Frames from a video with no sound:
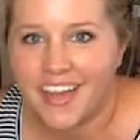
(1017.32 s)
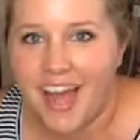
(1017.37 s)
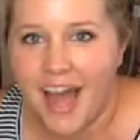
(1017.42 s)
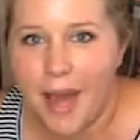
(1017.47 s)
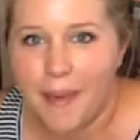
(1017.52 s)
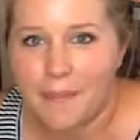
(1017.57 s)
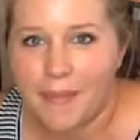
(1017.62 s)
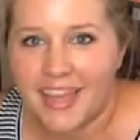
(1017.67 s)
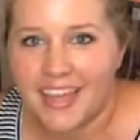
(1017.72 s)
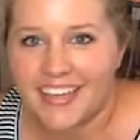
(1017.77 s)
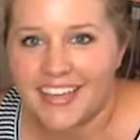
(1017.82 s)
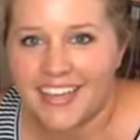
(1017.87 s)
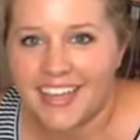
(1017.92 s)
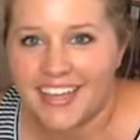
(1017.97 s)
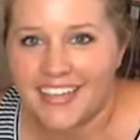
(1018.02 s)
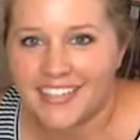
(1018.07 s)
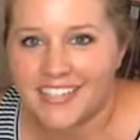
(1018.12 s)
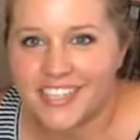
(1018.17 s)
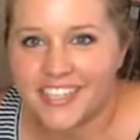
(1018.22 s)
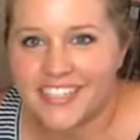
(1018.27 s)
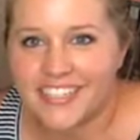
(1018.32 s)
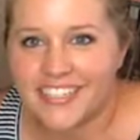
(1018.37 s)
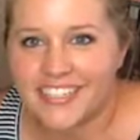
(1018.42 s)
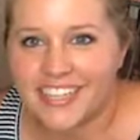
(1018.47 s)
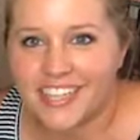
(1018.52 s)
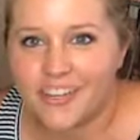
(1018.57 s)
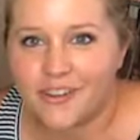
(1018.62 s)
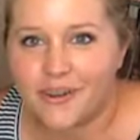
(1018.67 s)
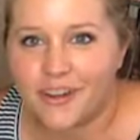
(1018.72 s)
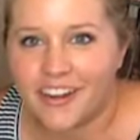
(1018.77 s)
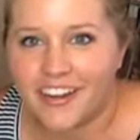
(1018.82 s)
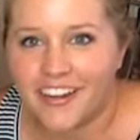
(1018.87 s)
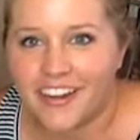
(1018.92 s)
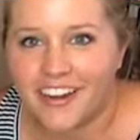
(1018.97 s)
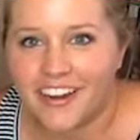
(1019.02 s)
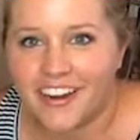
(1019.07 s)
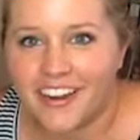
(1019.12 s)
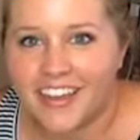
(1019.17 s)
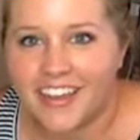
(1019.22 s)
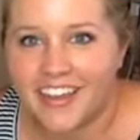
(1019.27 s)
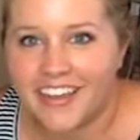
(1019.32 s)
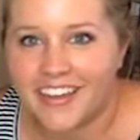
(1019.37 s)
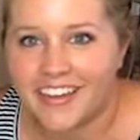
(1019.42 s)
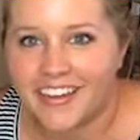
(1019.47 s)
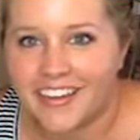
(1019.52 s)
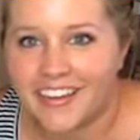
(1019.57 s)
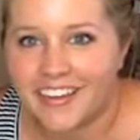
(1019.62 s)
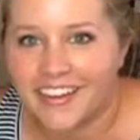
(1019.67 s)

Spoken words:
Hi, Mandy. It's good to see you on here again.